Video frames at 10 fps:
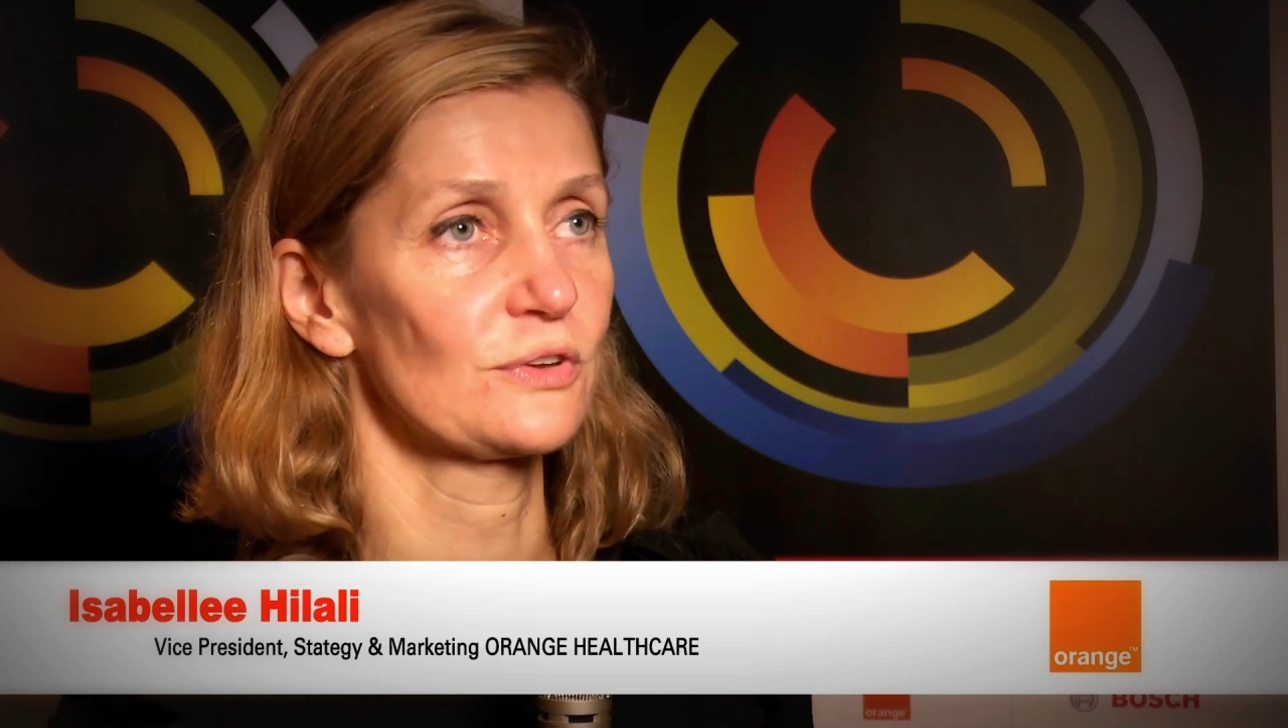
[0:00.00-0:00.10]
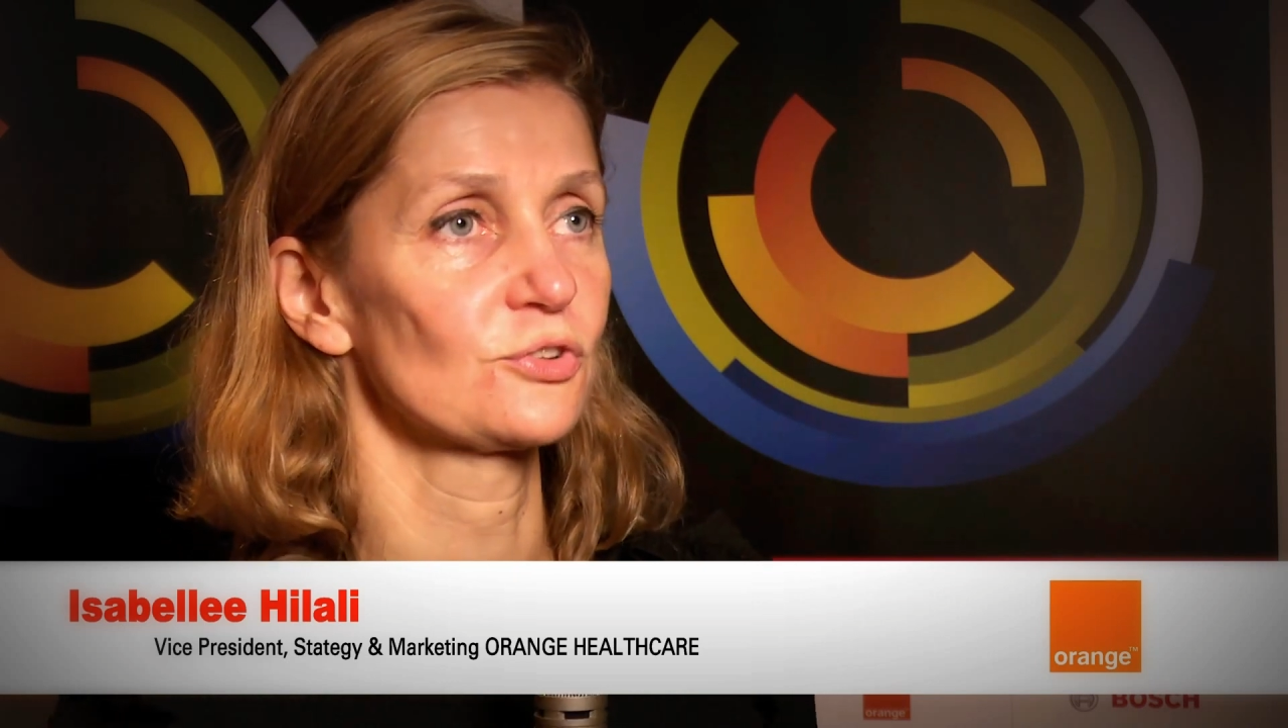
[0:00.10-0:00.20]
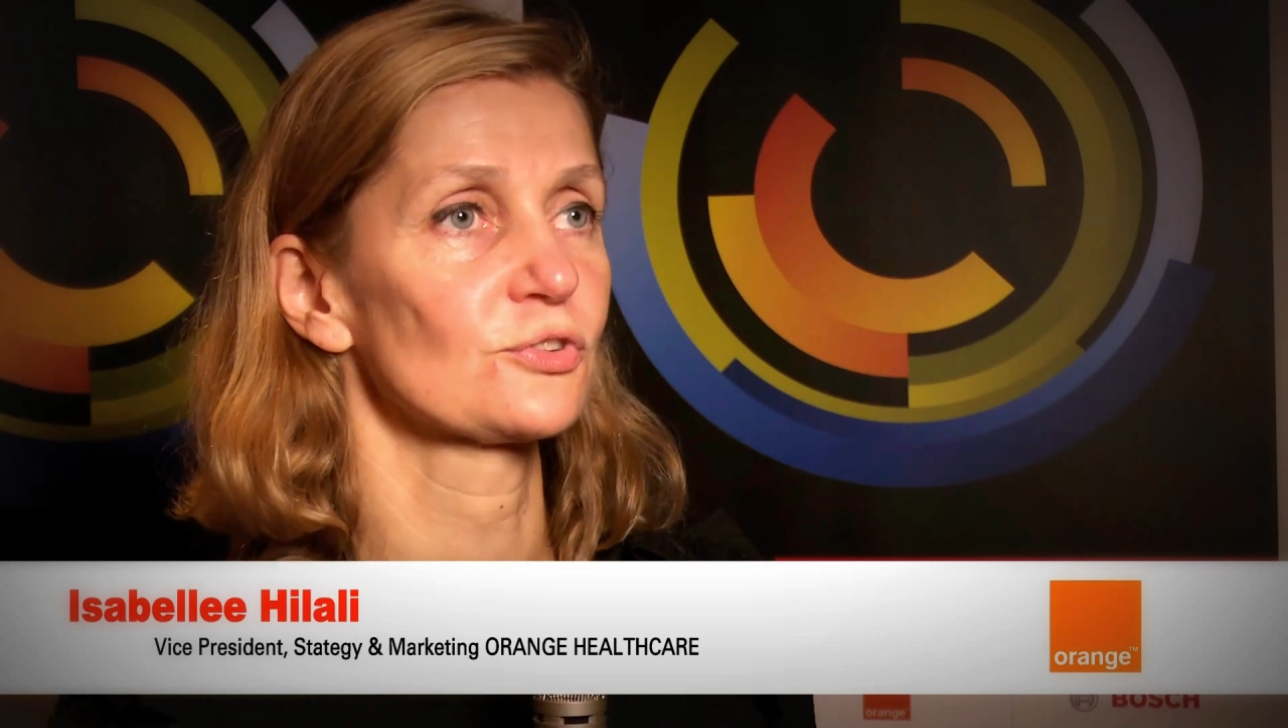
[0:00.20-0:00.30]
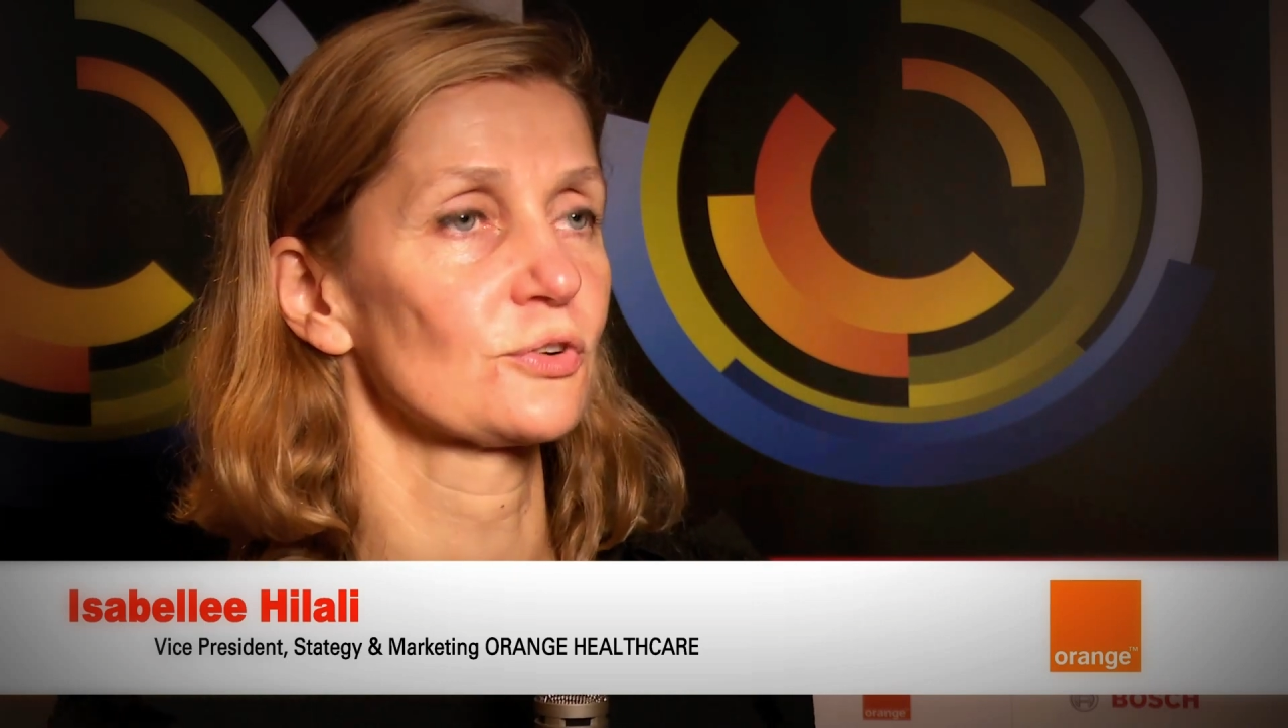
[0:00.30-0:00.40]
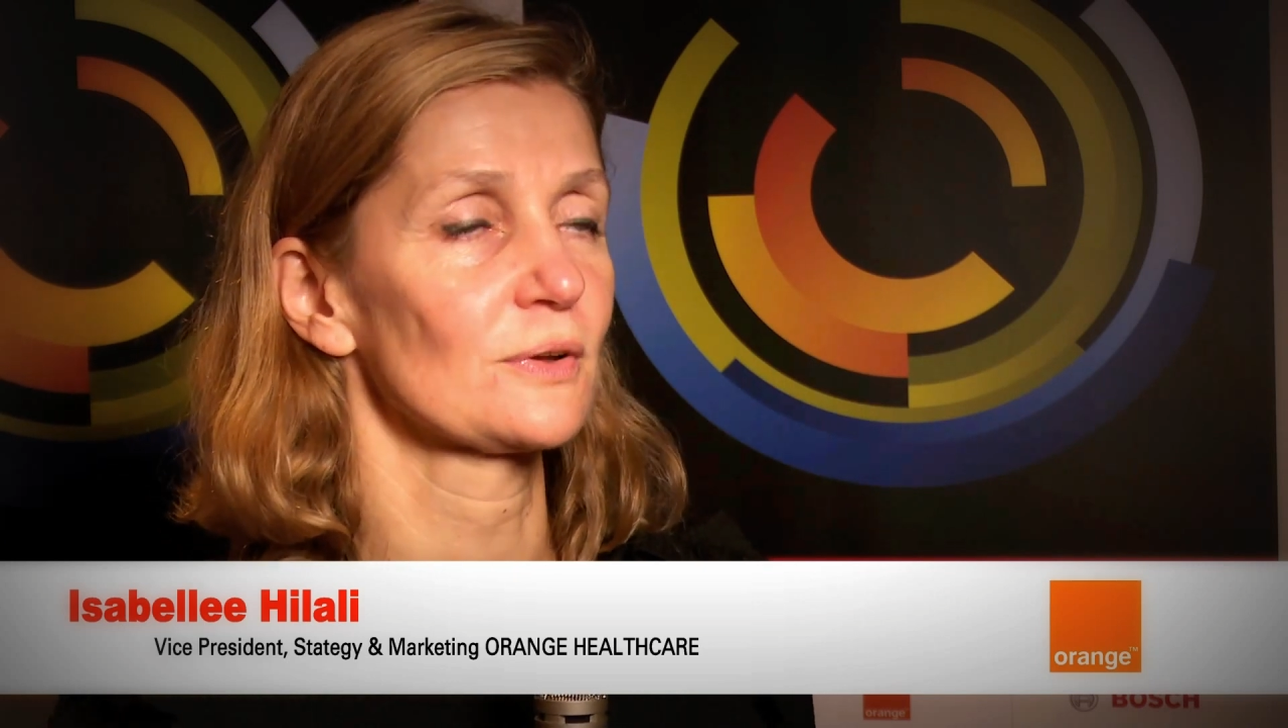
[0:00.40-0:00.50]

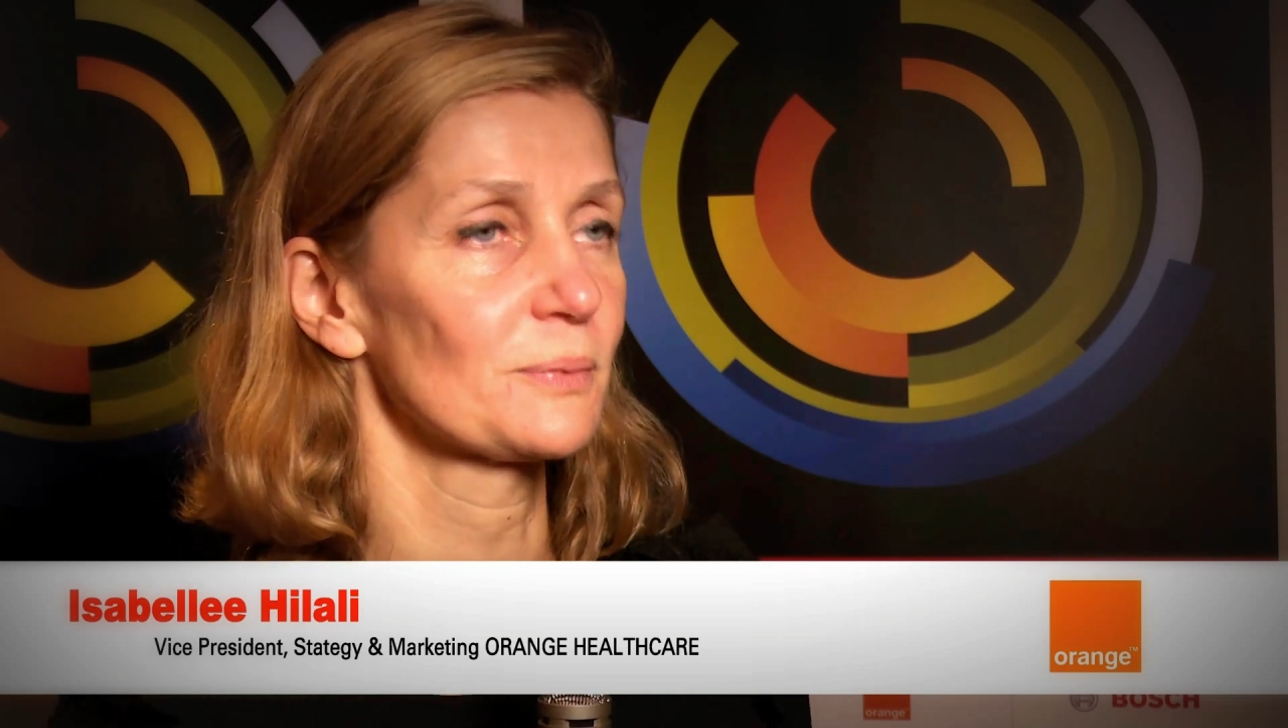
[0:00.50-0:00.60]
digital